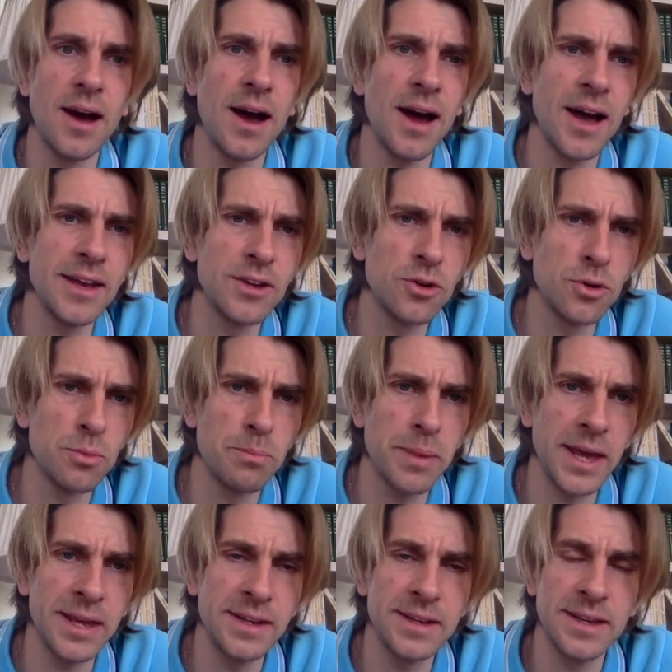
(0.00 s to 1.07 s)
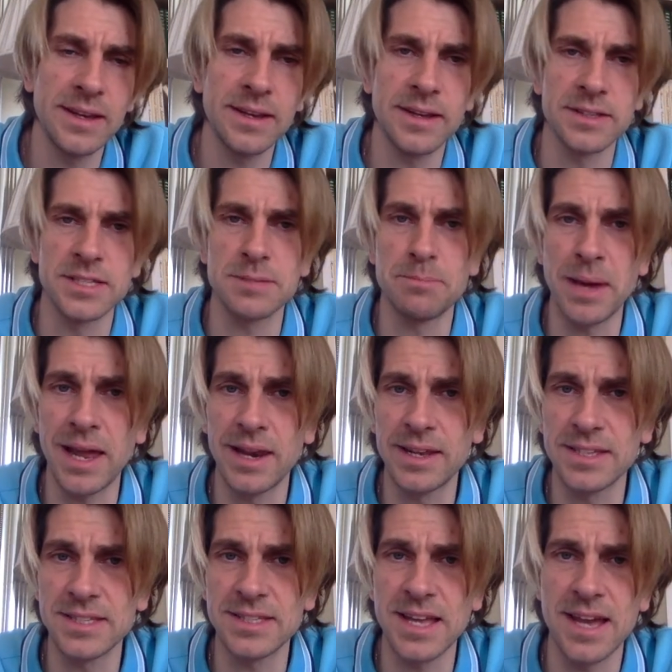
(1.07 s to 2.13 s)
icon painting and
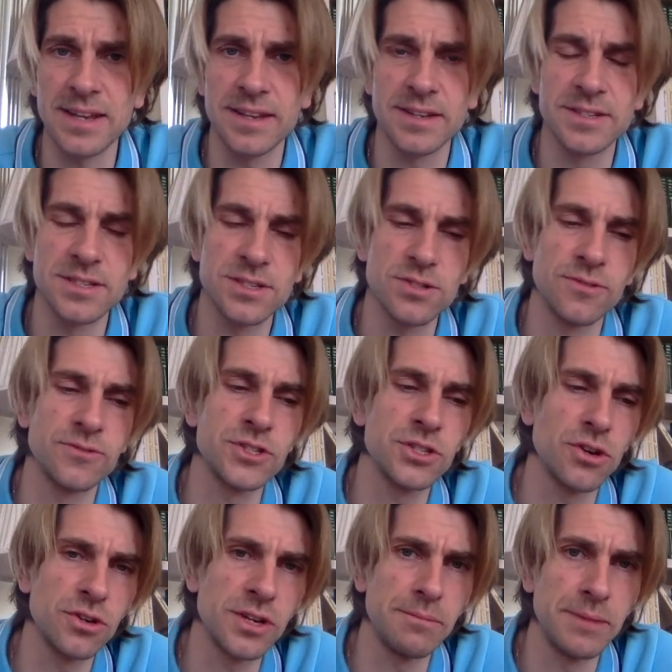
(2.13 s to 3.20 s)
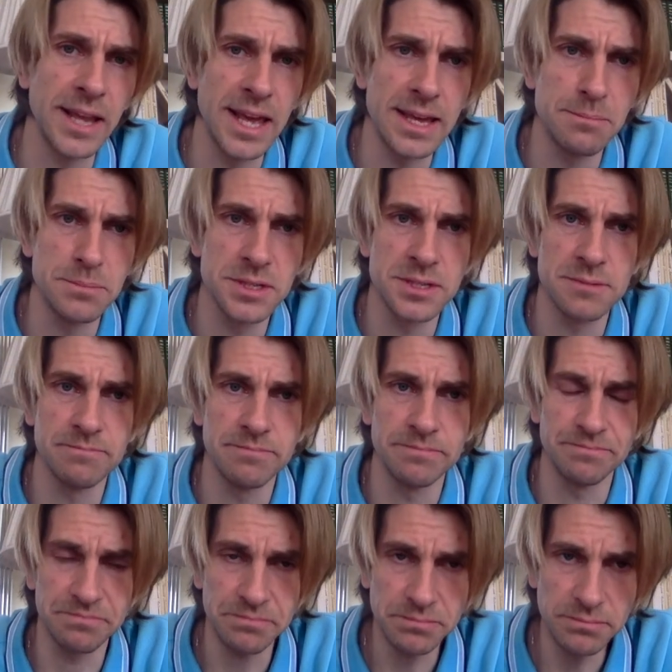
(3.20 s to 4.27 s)
spelling standards of certain names
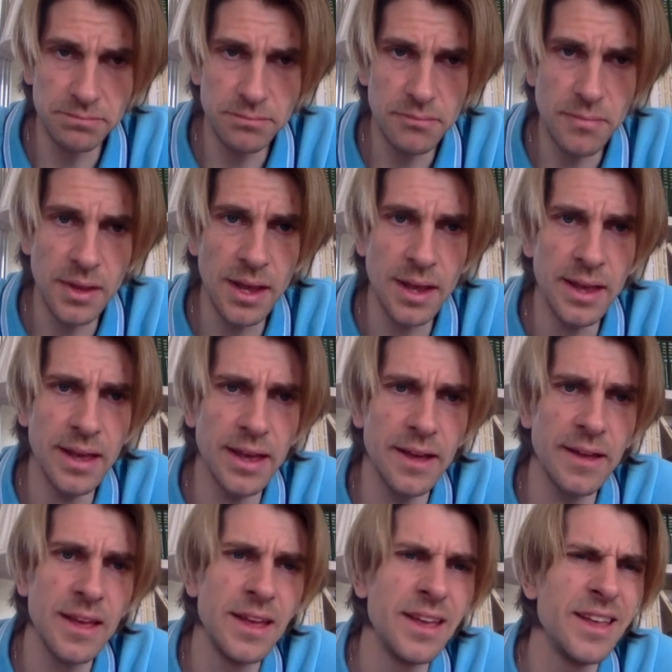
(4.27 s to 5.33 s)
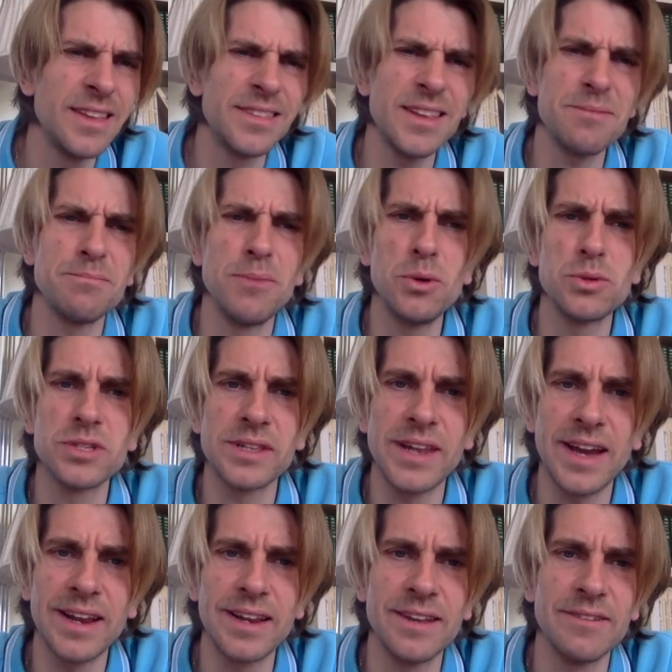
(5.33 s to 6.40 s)
that most
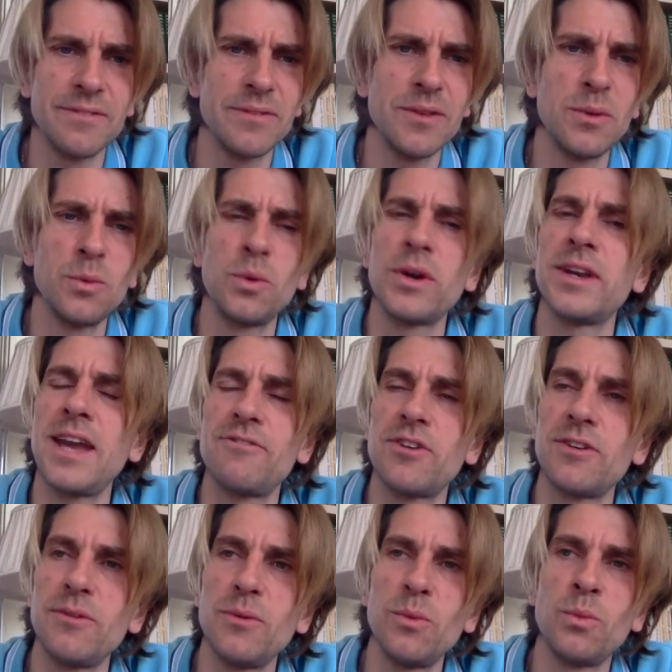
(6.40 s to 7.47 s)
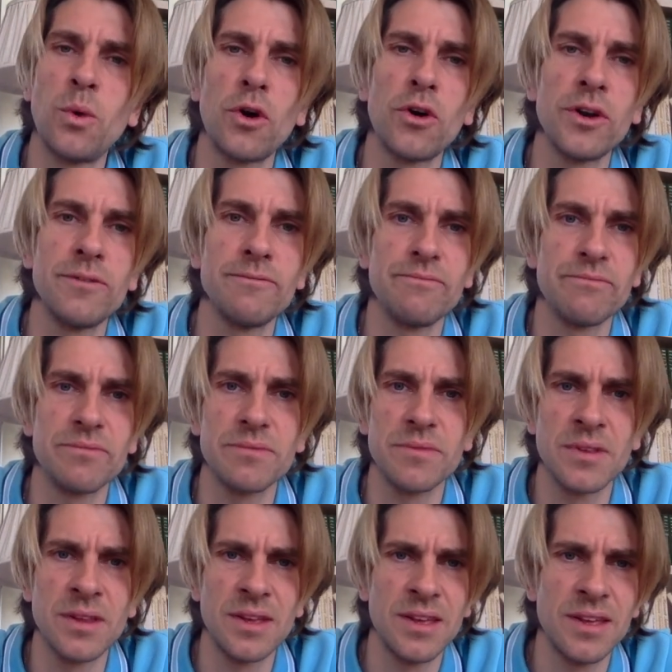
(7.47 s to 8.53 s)
likely would never worry
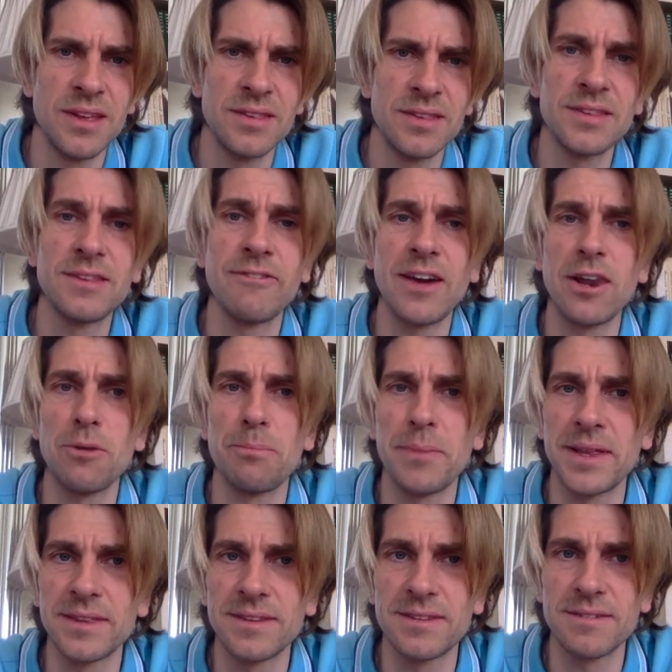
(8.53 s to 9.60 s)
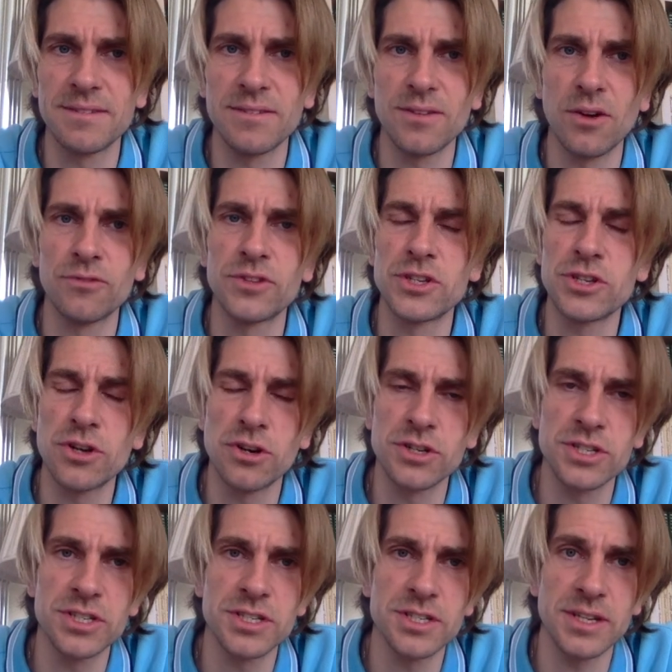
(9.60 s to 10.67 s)
the development of the
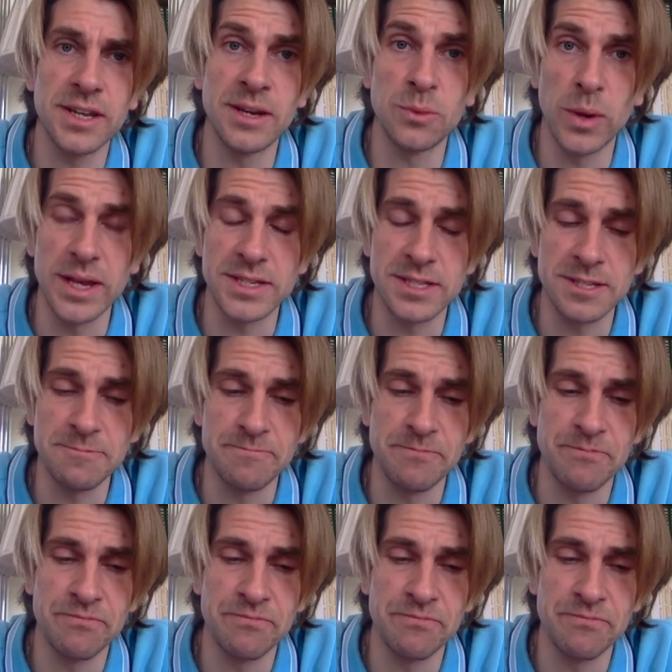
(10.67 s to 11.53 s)
church in the West.